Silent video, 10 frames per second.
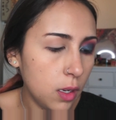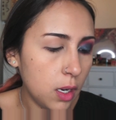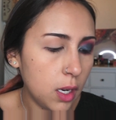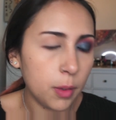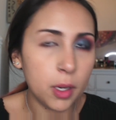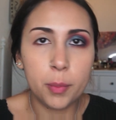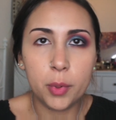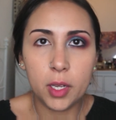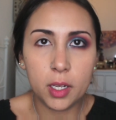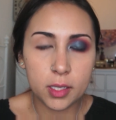and I'm gonna put
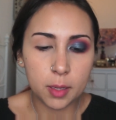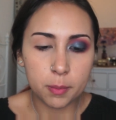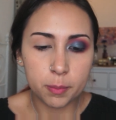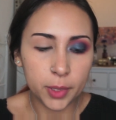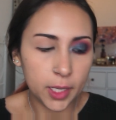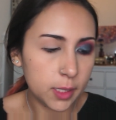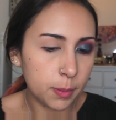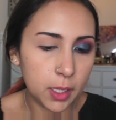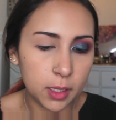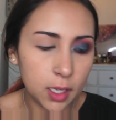it the same
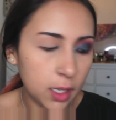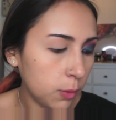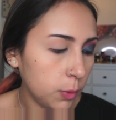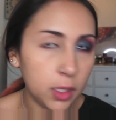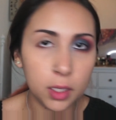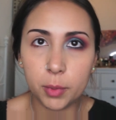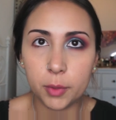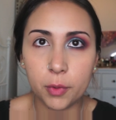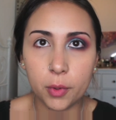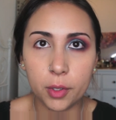placement that we did
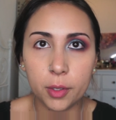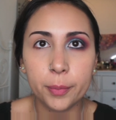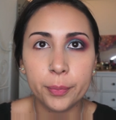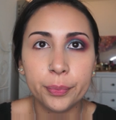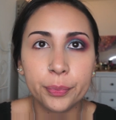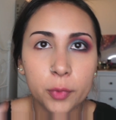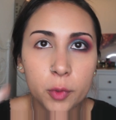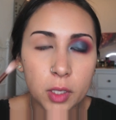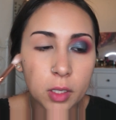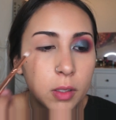before
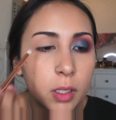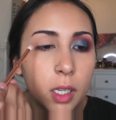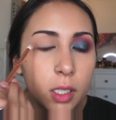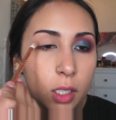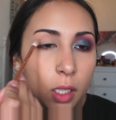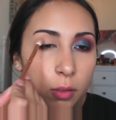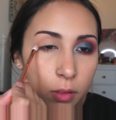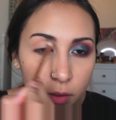with the other eyeshadow.